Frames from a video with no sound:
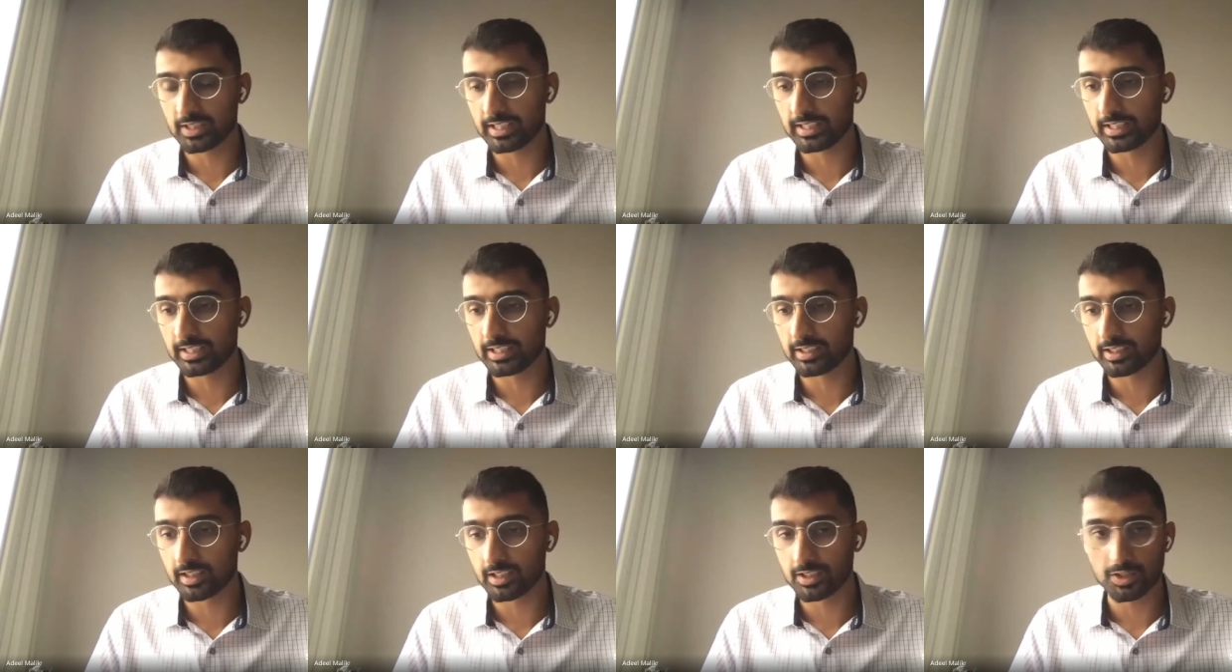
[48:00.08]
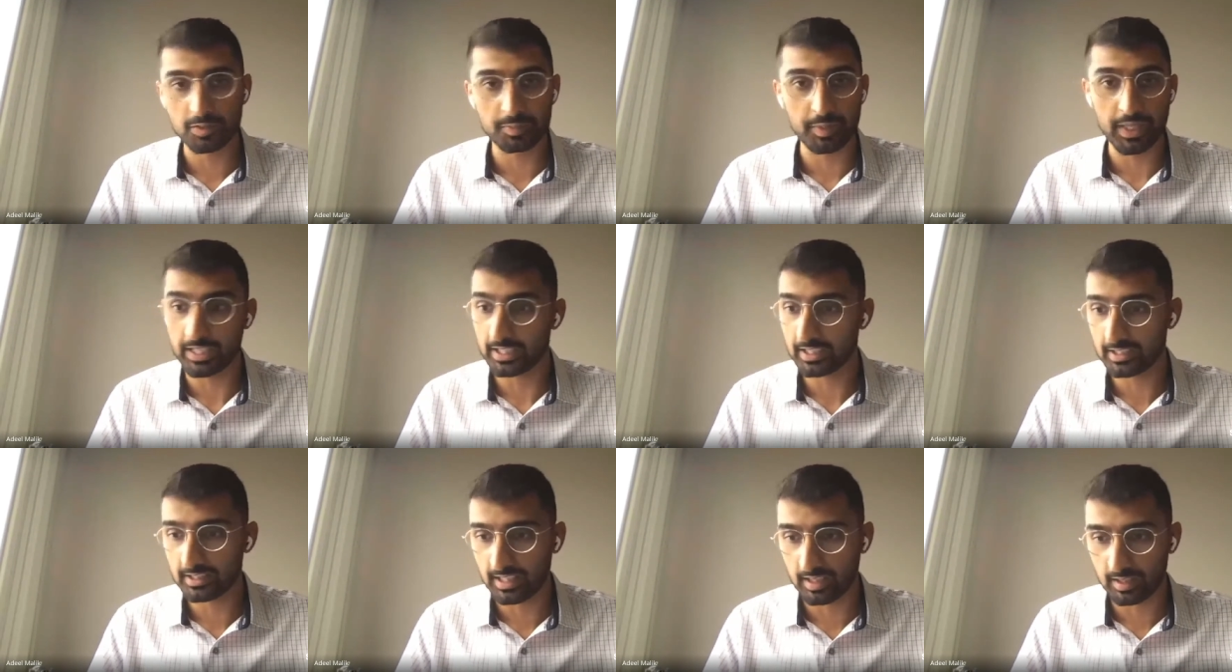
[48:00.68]
like a spike
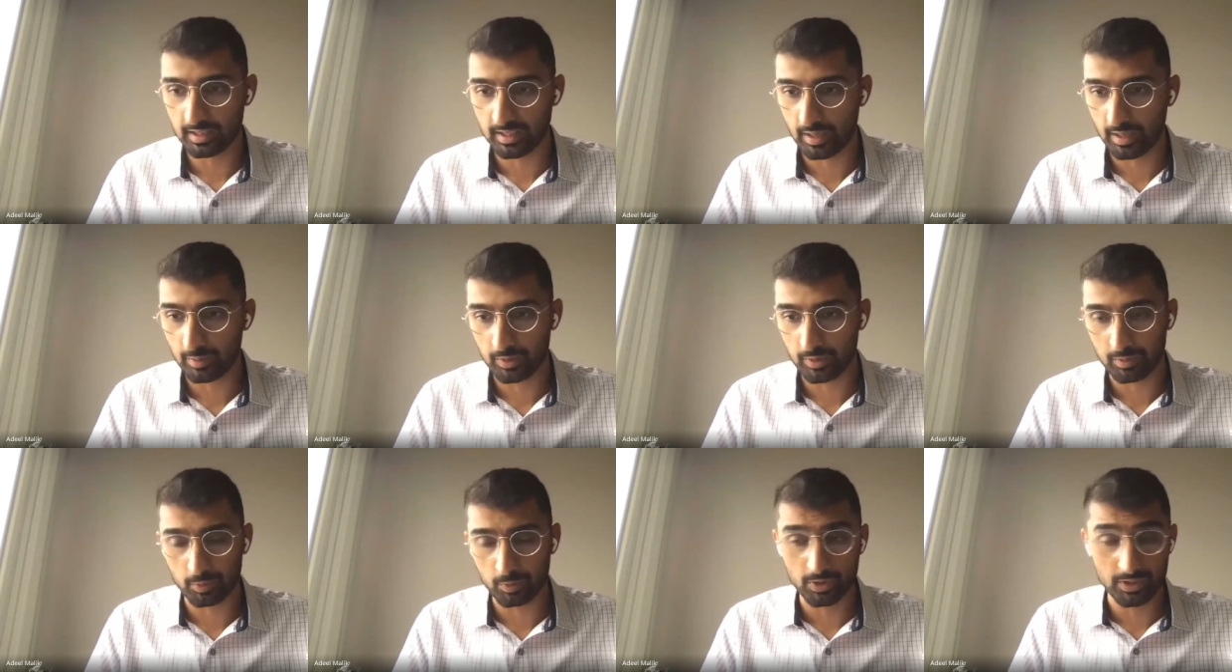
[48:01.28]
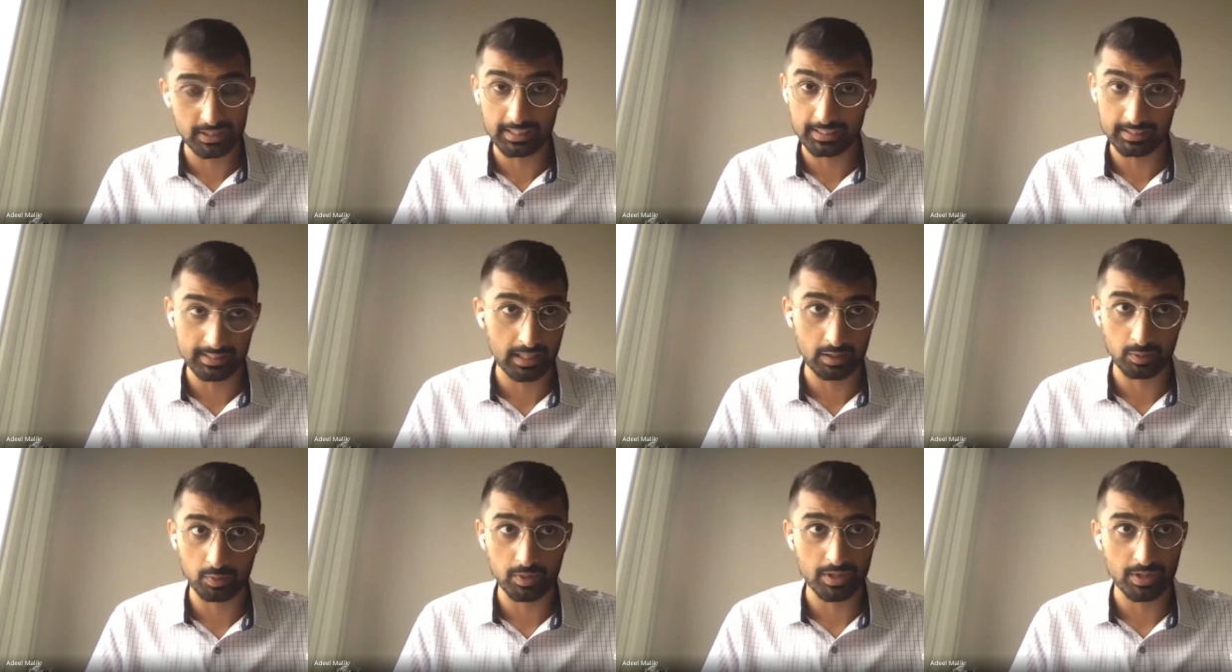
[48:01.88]
that and we're seeing
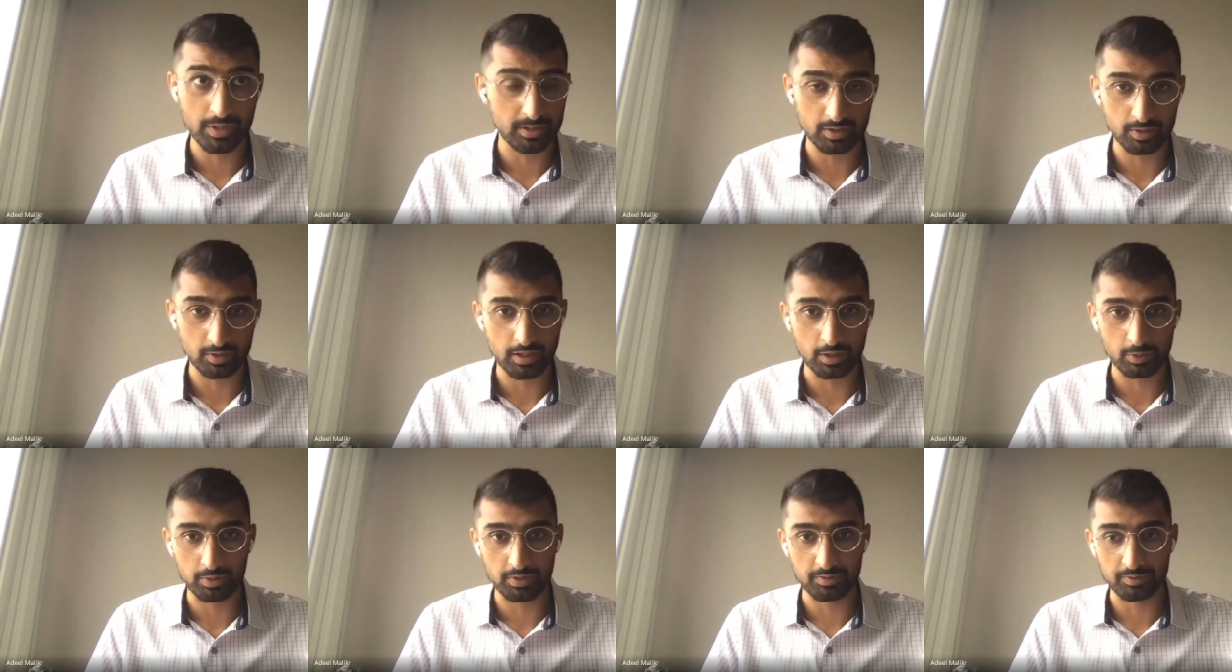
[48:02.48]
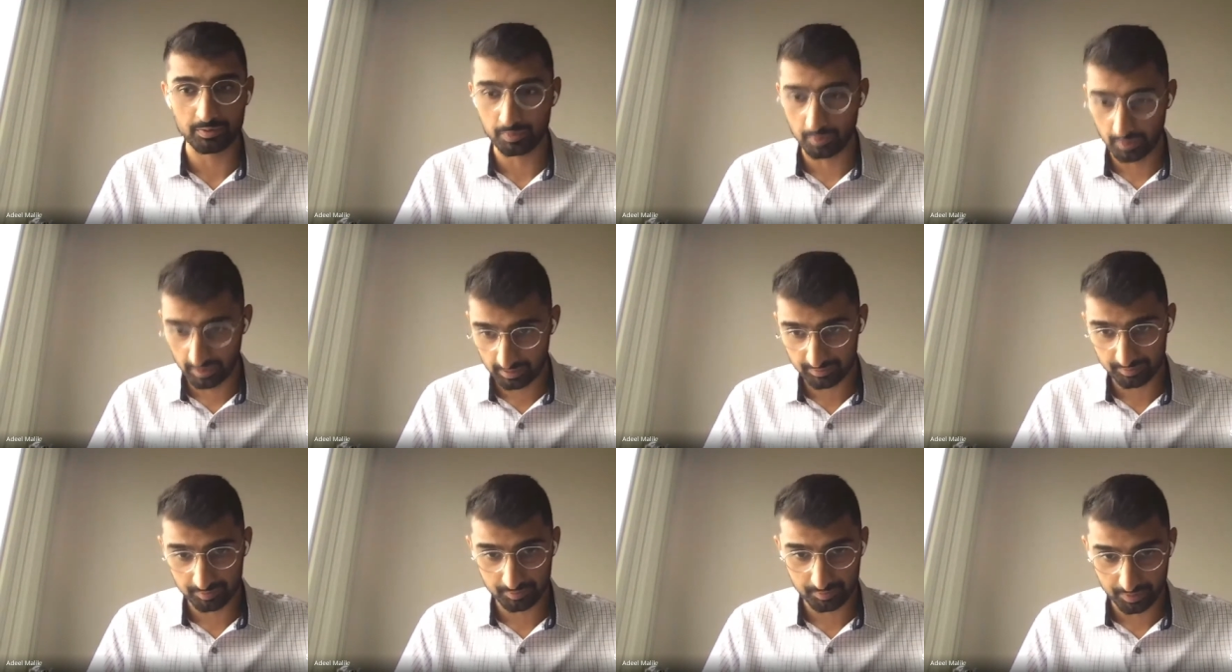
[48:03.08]
that it wasn't. We
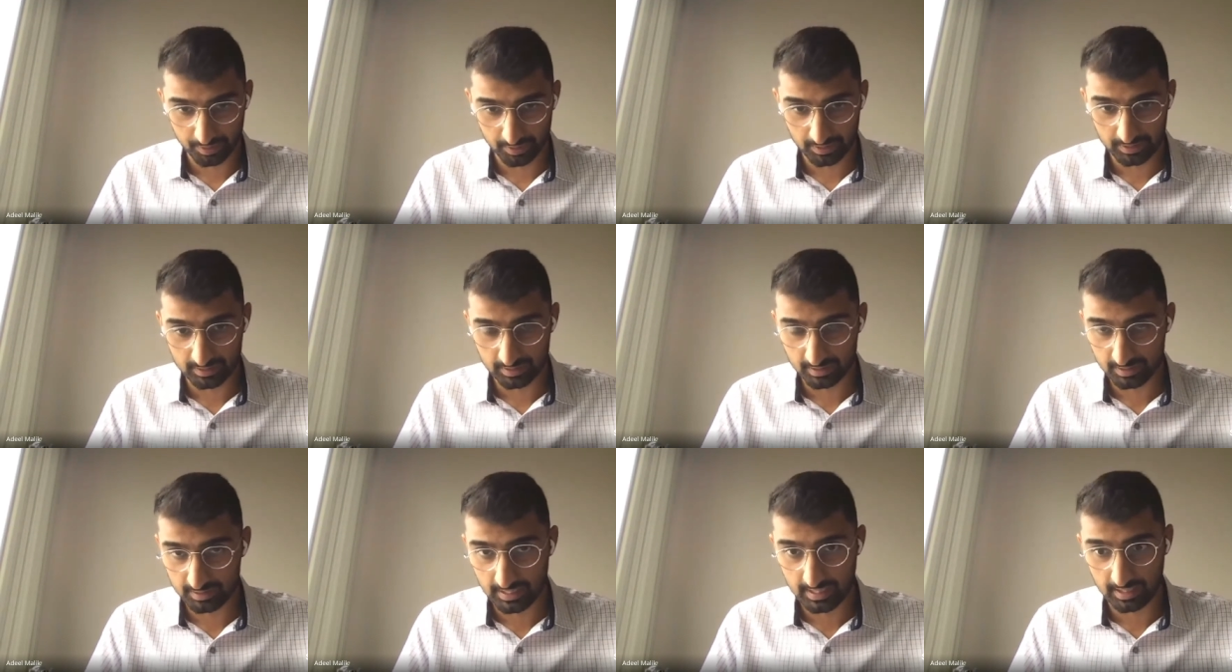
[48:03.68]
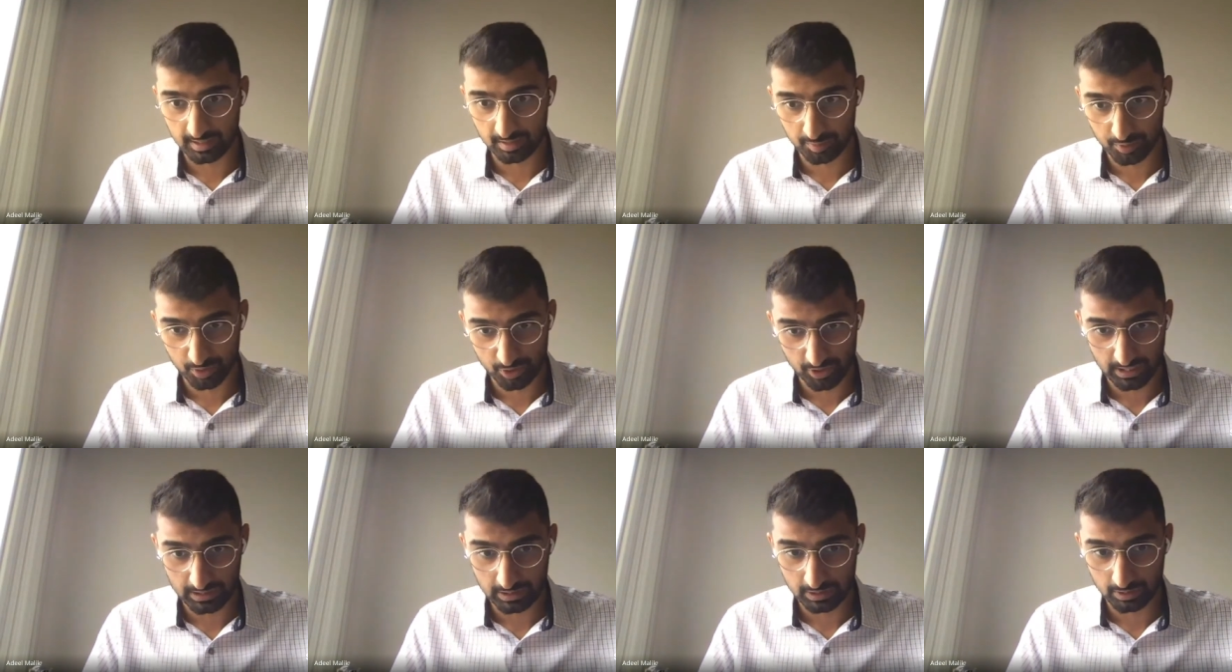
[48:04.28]
have pretty sustained
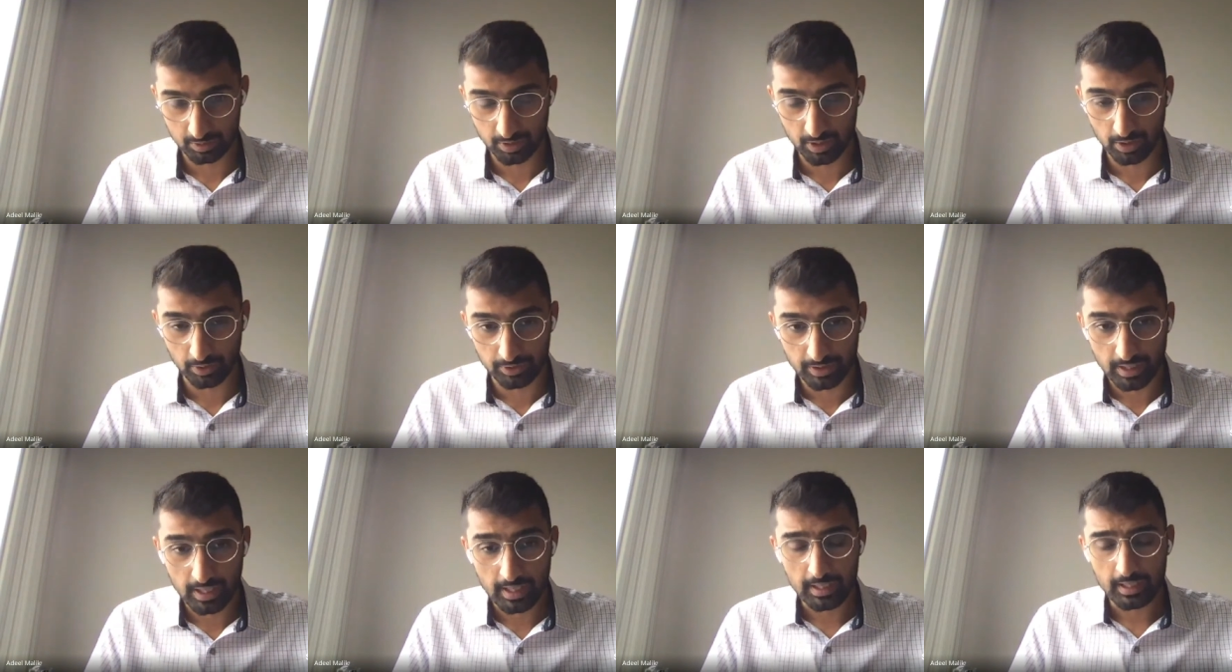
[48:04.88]
projected growth